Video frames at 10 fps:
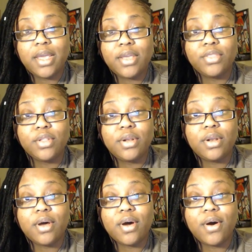
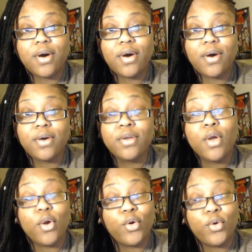and the
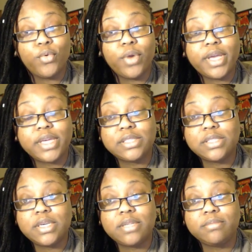law
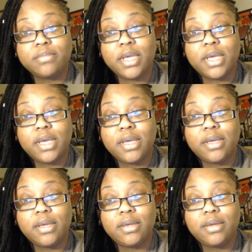arrested
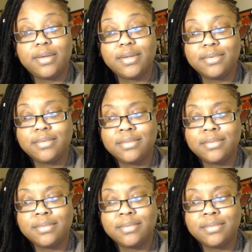me.